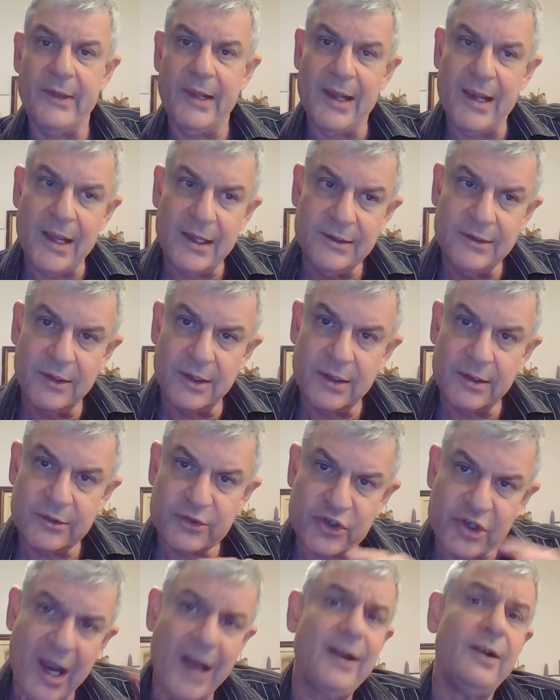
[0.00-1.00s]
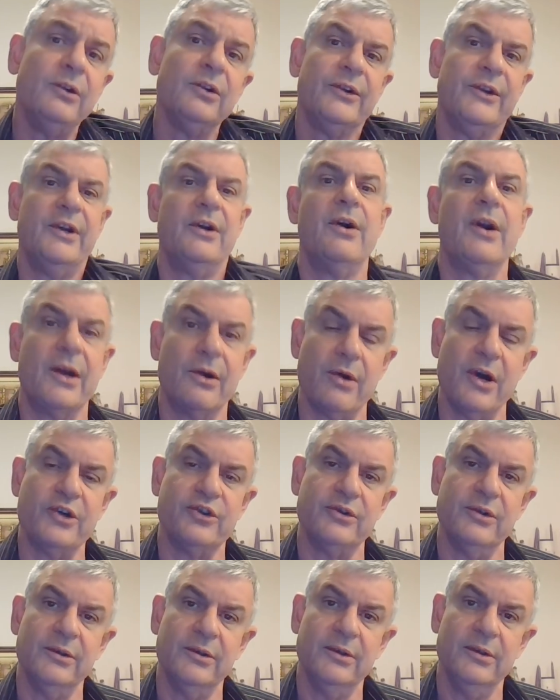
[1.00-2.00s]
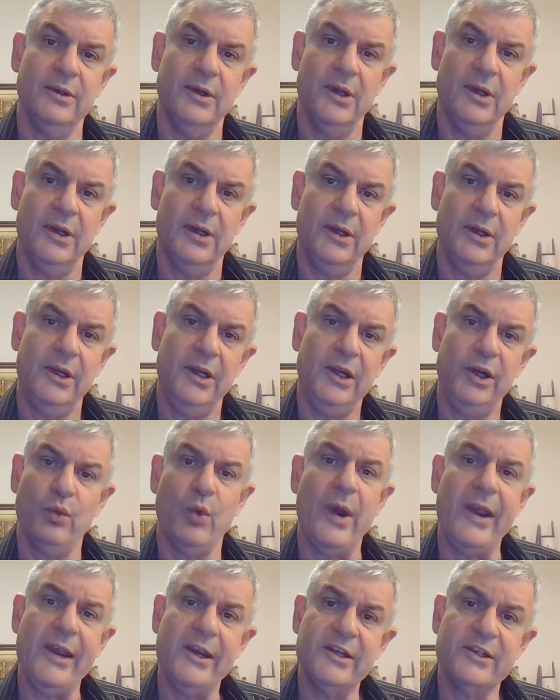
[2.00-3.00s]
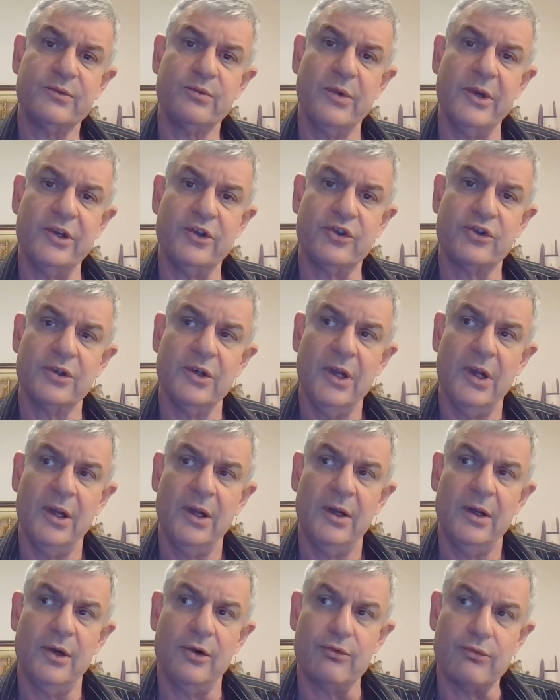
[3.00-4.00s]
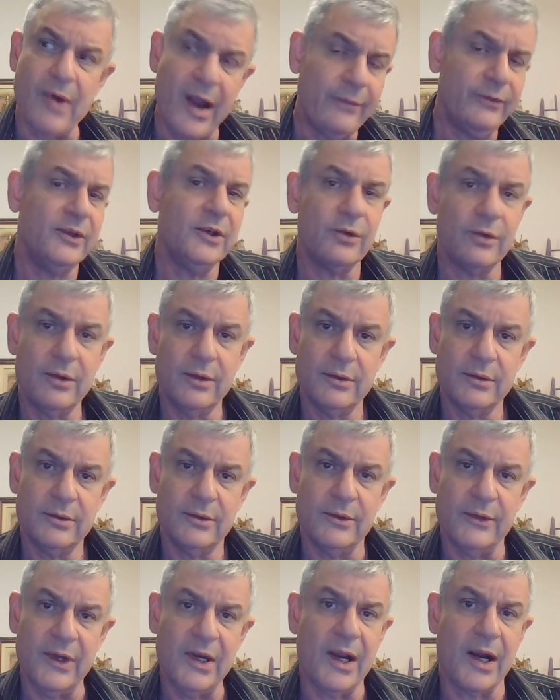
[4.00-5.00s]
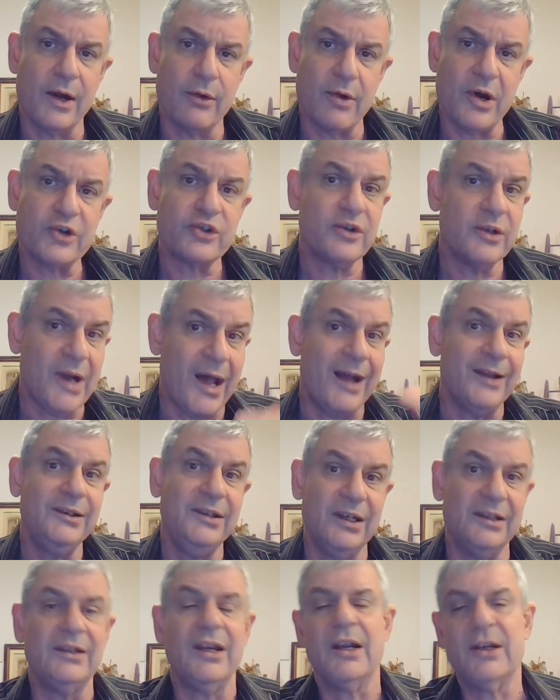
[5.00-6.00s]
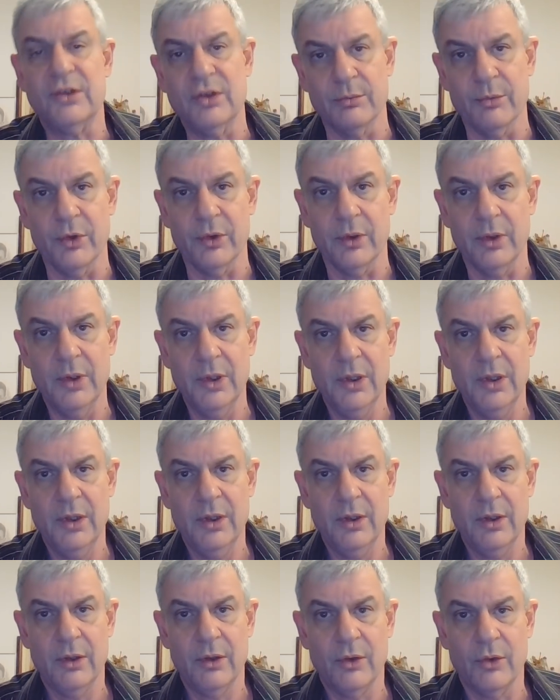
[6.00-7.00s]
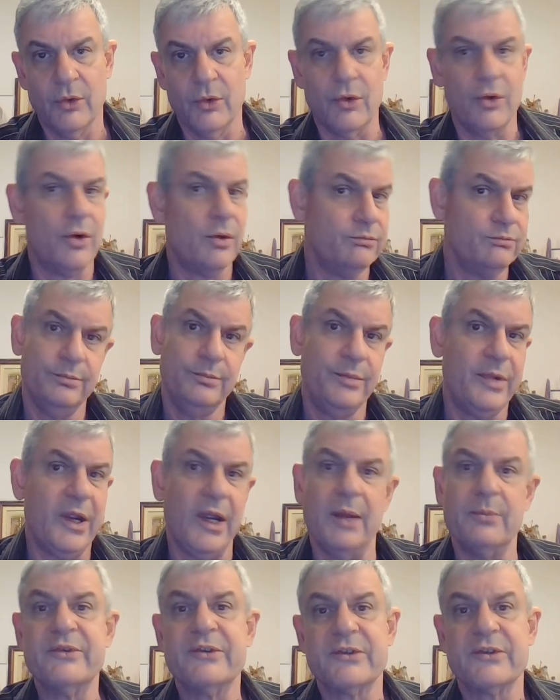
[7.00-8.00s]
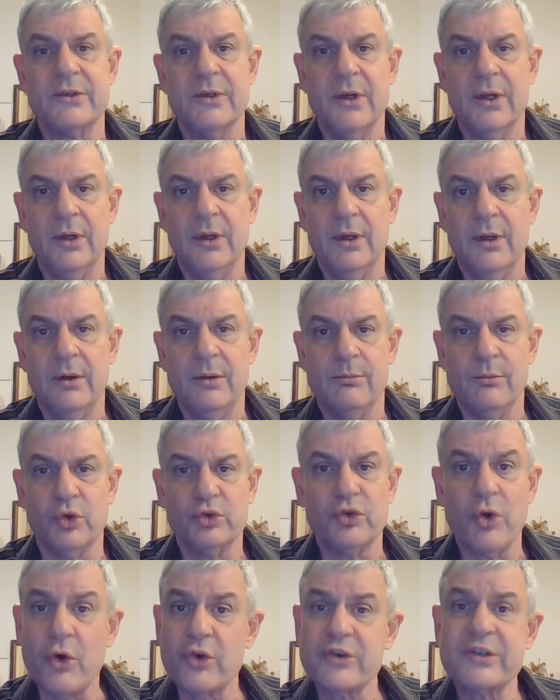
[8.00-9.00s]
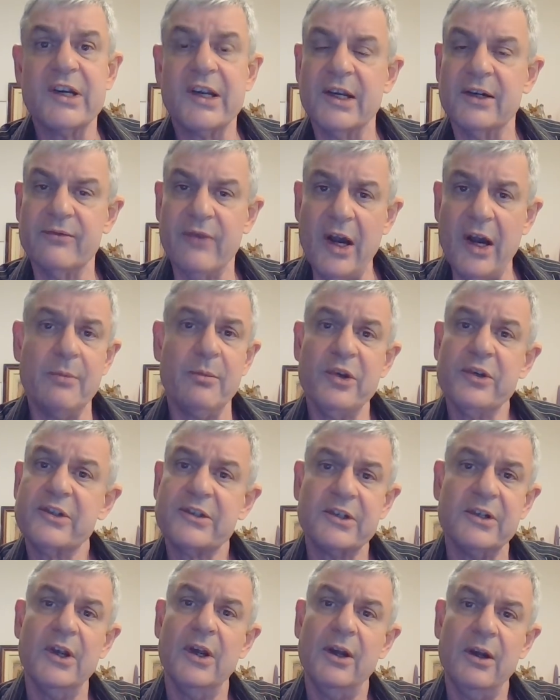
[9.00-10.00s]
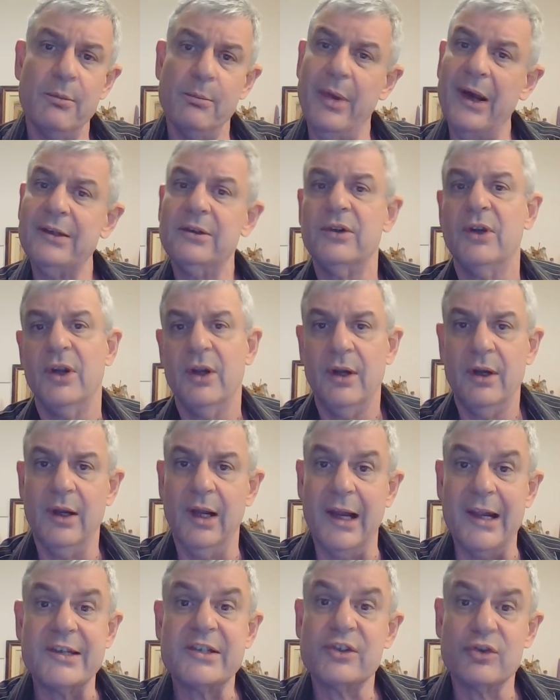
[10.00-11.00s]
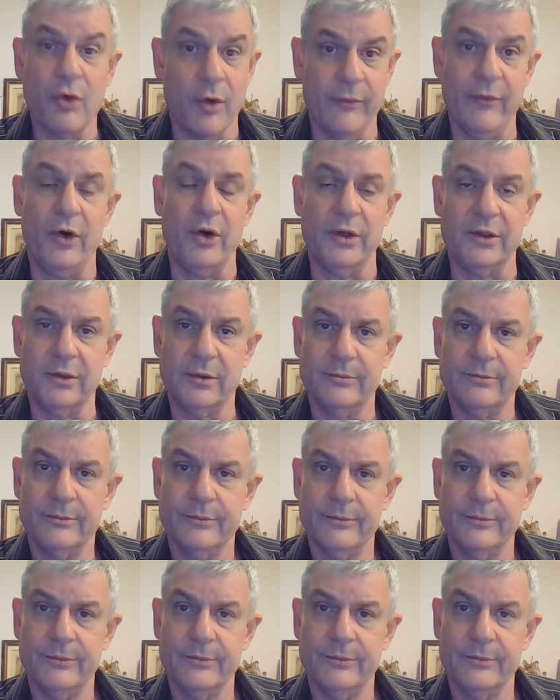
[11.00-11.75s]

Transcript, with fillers: had channeled their aggression in ways which render the aggression undetectable, or perhaps more toxic and venomous, but less overt.